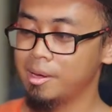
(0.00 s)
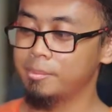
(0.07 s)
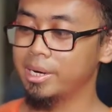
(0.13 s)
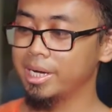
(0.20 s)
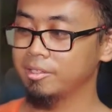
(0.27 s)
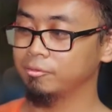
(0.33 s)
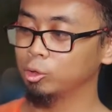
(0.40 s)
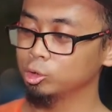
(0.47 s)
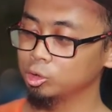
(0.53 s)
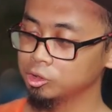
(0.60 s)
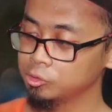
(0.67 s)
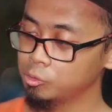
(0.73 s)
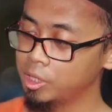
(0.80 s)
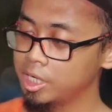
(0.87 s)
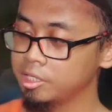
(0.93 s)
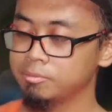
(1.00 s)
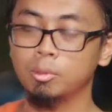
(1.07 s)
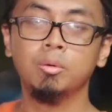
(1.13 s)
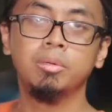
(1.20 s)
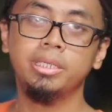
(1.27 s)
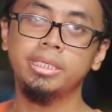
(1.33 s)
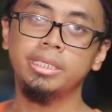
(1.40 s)
But as photos wise,
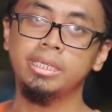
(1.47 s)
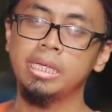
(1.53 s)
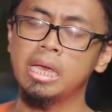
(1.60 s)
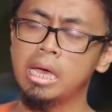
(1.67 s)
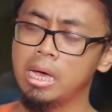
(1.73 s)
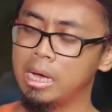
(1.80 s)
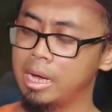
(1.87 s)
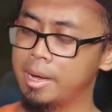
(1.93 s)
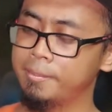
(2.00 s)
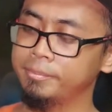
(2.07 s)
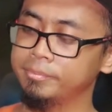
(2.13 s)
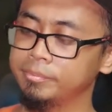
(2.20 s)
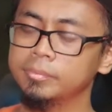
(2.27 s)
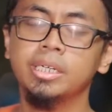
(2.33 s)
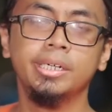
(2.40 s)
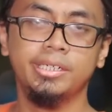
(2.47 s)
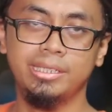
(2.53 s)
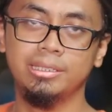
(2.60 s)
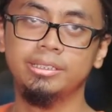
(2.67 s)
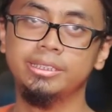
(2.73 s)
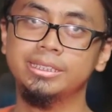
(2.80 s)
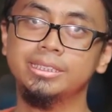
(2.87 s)
probably
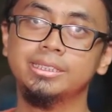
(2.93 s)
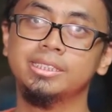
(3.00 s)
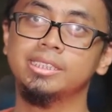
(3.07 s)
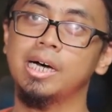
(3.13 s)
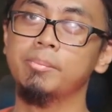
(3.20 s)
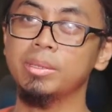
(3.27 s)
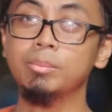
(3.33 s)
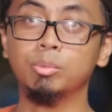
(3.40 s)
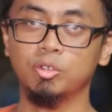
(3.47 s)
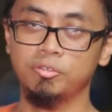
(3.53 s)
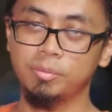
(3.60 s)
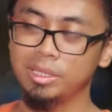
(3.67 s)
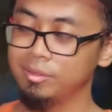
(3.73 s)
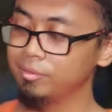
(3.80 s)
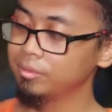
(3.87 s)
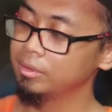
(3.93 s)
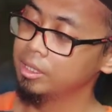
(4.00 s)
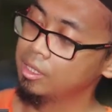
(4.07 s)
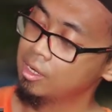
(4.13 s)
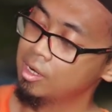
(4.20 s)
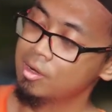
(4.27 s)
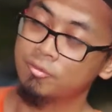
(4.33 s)
they'll need some improvement
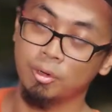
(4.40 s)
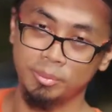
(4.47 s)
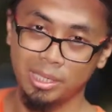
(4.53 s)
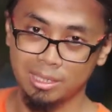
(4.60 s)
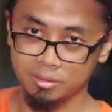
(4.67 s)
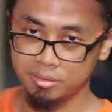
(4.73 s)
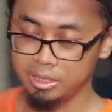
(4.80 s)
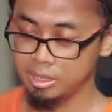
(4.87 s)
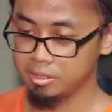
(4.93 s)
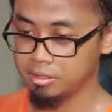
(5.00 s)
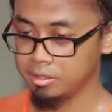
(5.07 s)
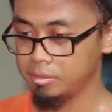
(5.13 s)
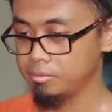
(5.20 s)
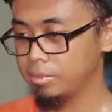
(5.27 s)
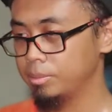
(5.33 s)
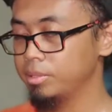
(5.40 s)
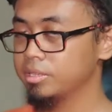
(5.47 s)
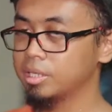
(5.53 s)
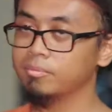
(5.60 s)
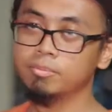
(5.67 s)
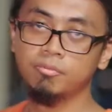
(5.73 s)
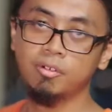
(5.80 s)
from the R6, maybe
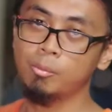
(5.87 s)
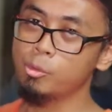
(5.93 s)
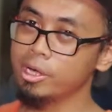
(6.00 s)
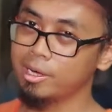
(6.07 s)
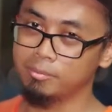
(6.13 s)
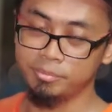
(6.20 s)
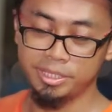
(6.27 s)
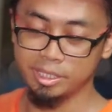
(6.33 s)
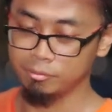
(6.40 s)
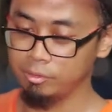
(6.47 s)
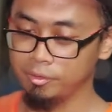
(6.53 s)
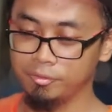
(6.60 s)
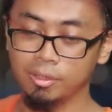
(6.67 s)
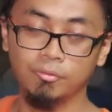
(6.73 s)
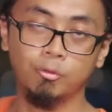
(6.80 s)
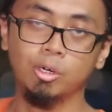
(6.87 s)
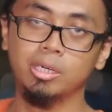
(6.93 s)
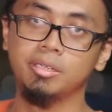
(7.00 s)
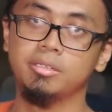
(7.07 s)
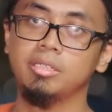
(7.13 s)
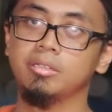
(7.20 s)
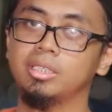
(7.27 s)
some firmware updates with the
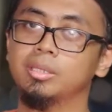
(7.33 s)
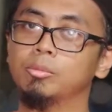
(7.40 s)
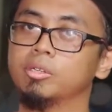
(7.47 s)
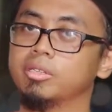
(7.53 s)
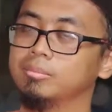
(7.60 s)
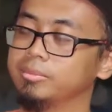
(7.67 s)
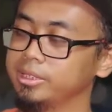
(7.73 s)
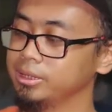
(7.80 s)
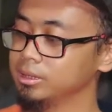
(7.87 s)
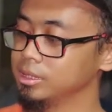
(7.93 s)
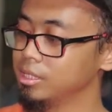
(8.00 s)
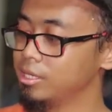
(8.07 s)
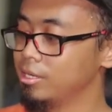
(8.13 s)
focus system or something.